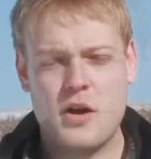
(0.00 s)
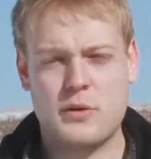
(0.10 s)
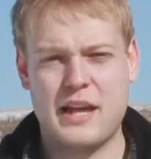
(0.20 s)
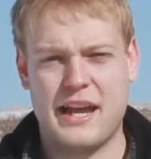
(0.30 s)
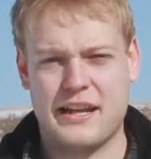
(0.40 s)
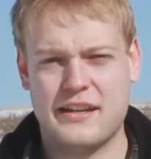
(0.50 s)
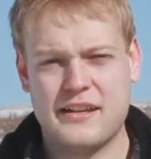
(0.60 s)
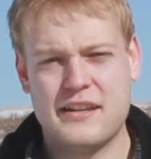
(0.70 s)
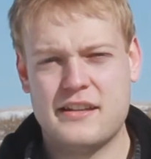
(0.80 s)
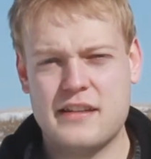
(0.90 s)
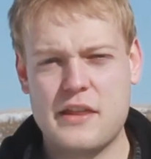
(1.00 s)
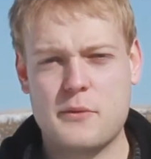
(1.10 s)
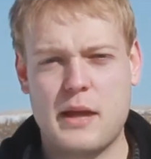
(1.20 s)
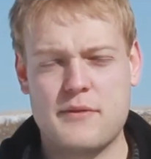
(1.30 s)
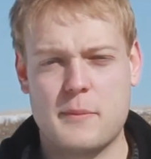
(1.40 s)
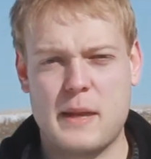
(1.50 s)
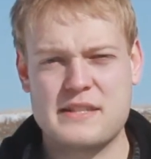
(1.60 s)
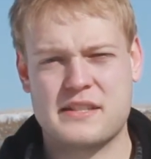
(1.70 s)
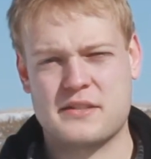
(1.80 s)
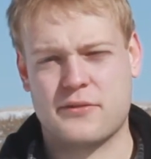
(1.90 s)
Okay, now that we have the
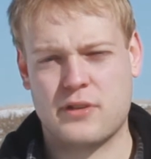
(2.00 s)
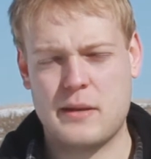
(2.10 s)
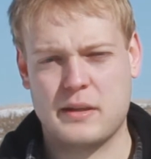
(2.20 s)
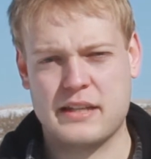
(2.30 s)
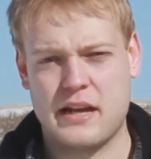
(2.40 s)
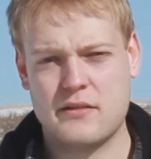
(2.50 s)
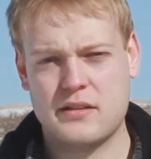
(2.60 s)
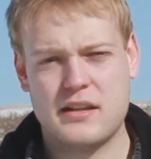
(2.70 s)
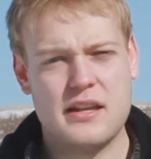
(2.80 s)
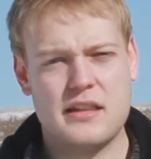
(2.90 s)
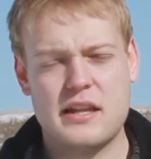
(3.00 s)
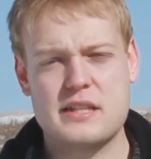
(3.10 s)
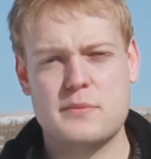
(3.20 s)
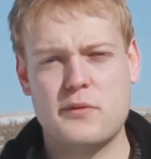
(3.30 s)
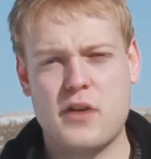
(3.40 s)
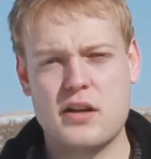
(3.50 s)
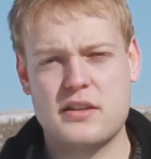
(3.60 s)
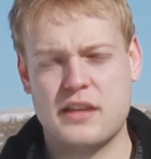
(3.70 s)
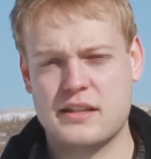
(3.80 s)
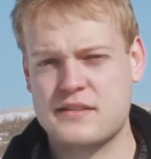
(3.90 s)
basics of framing down, let us move on
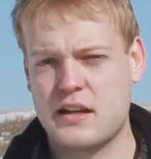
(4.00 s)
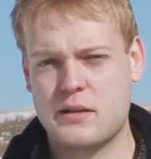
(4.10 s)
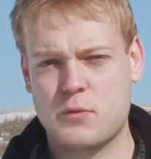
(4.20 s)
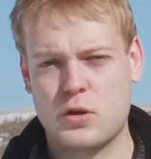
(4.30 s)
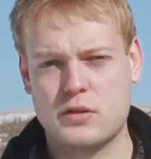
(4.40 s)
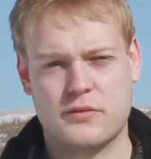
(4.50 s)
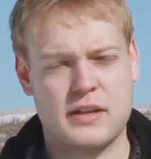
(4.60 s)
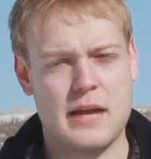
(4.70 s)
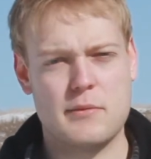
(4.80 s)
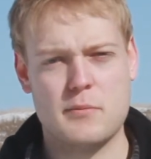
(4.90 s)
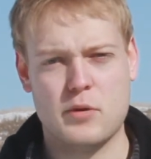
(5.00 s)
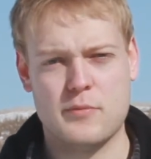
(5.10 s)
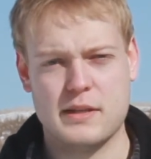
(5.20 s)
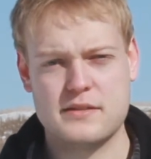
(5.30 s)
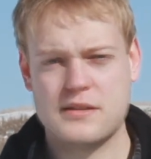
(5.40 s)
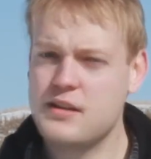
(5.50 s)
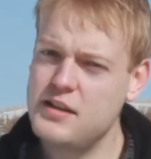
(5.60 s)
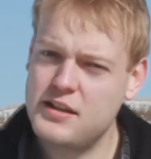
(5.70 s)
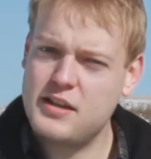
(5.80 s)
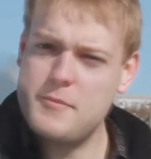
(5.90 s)
to the exciting world of camera movements.
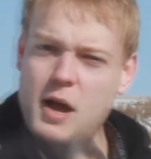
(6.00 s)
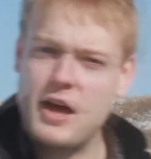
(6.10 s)
Come